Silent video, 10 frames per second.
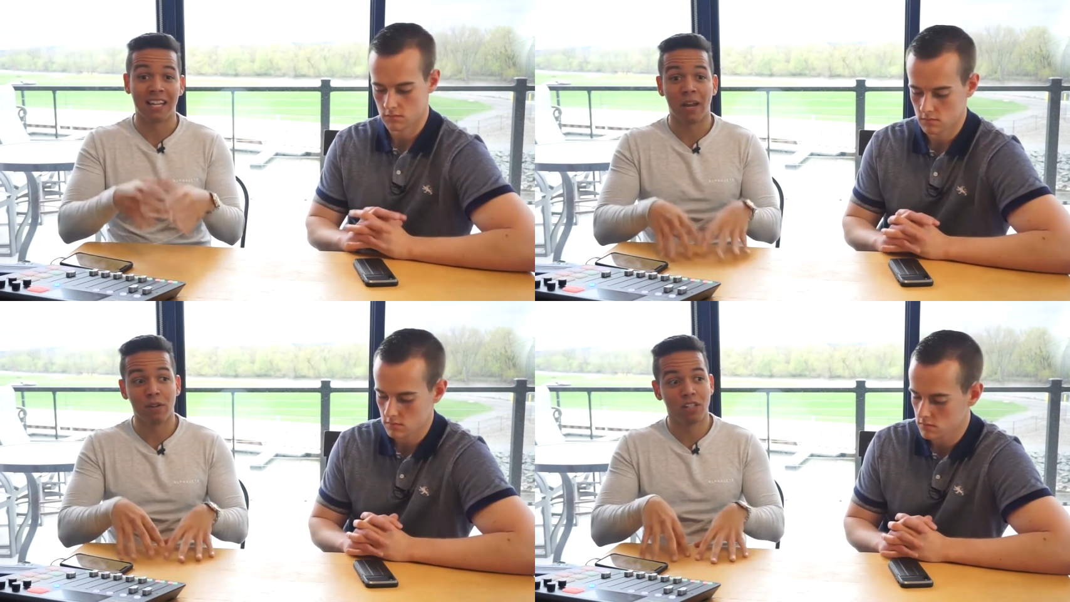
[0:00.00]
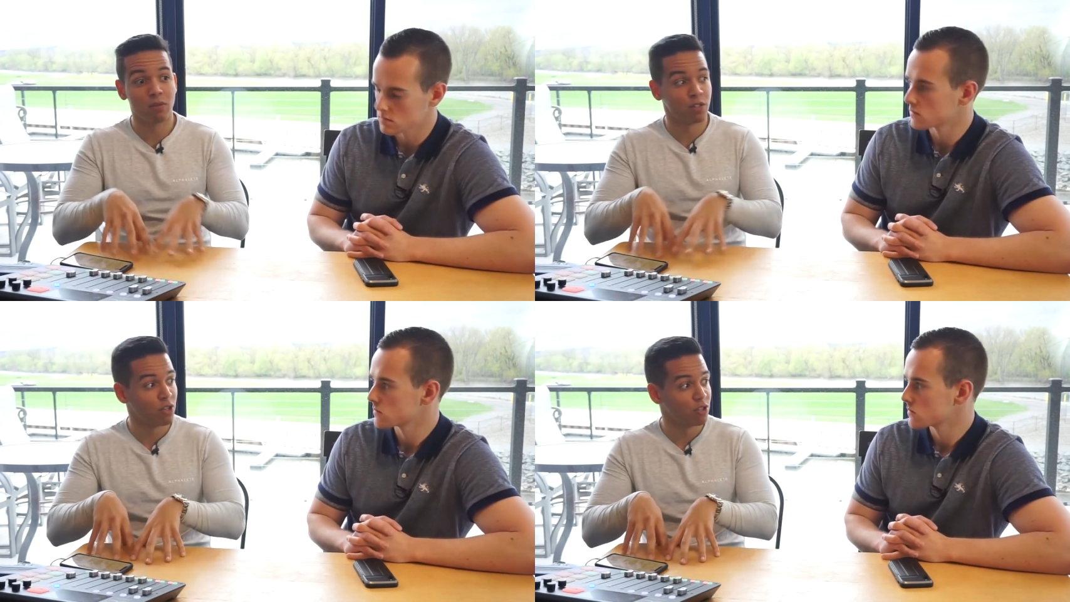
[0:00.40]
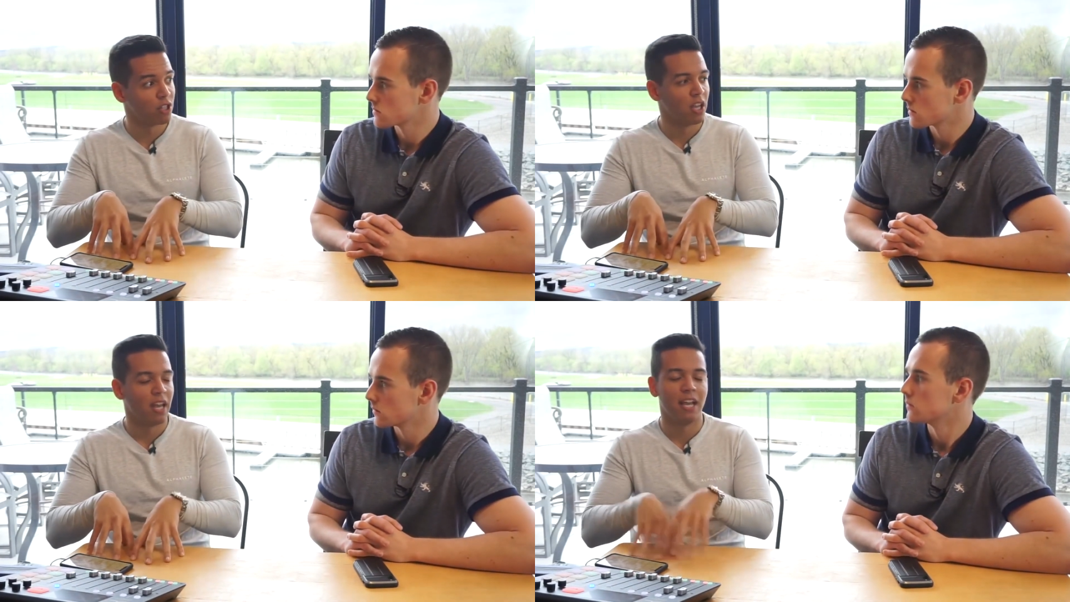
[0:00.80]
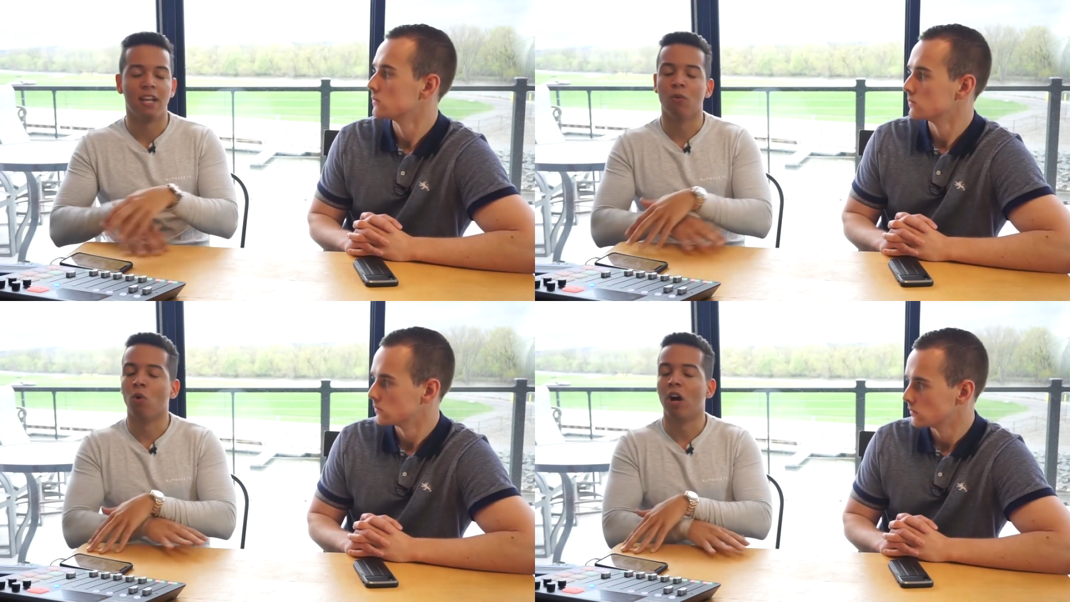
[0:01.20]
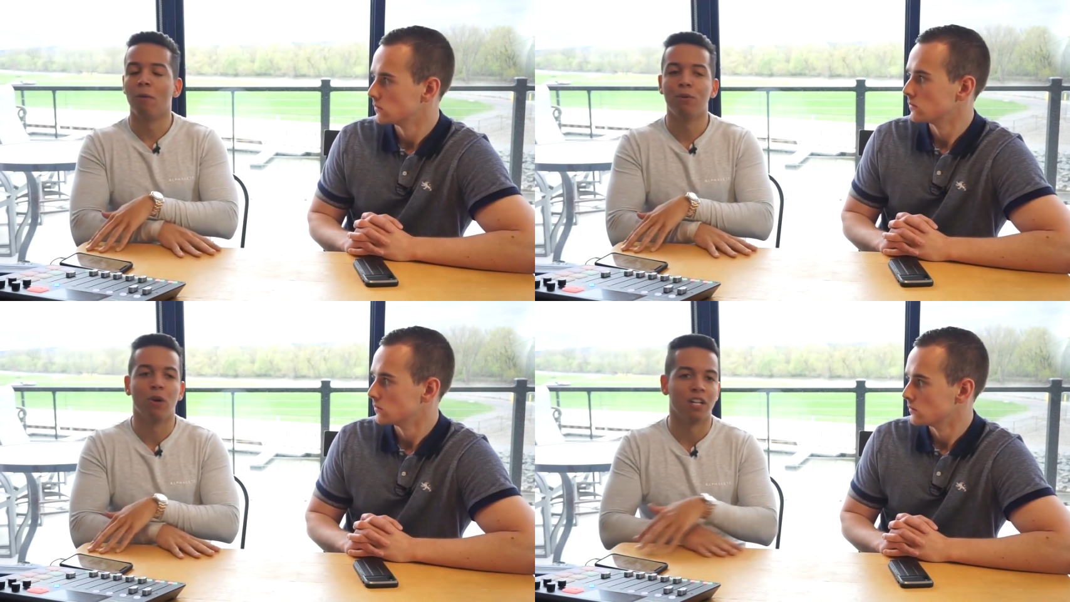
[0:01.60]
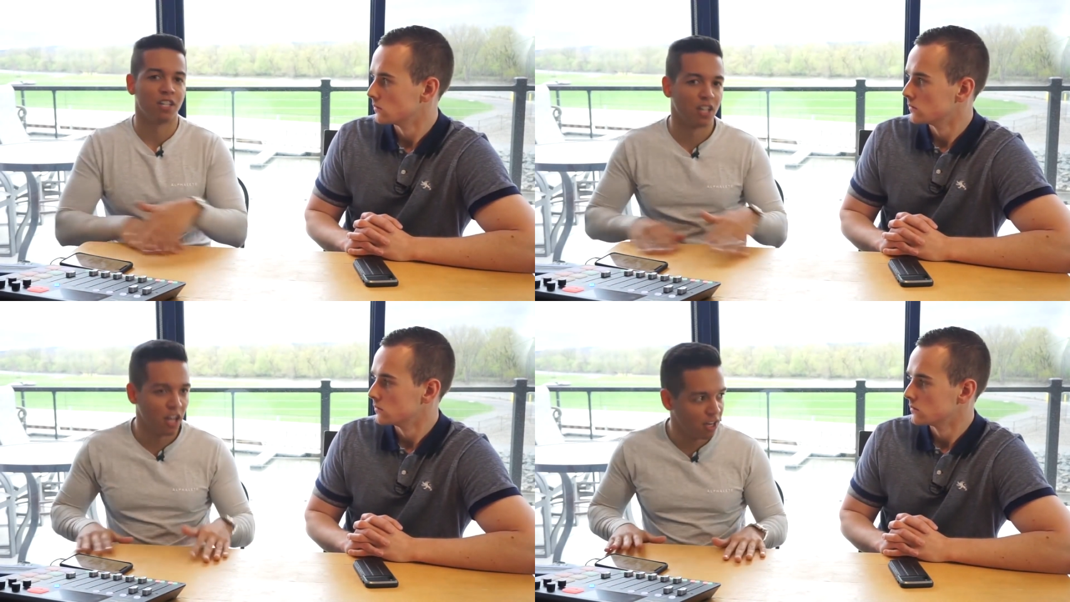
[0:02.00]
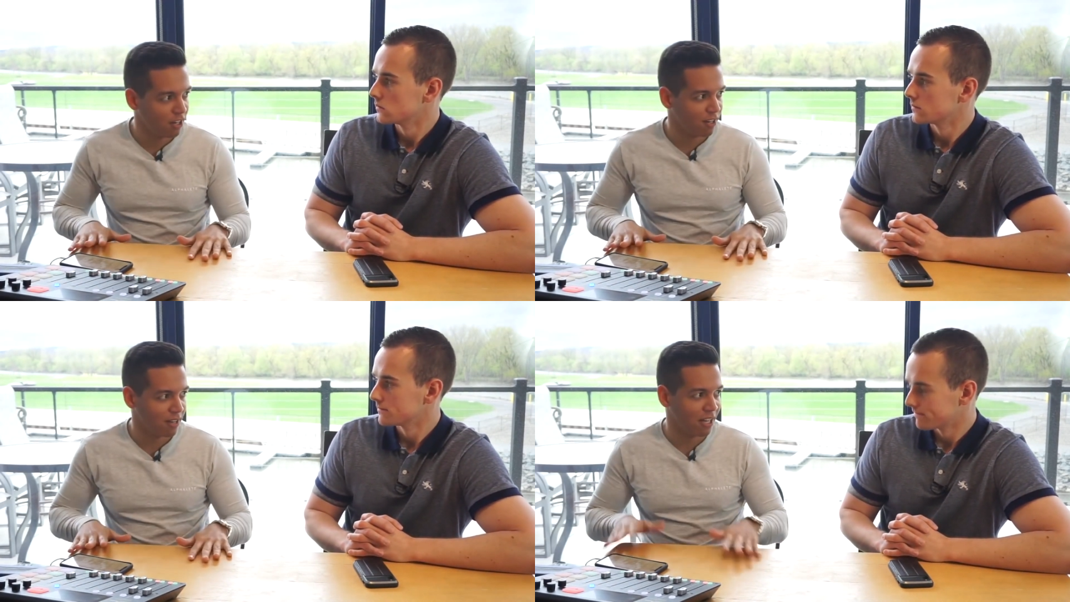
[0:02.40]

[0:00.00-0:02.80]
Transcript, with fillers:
Speaker 1: A guaranteed result will help you a ton.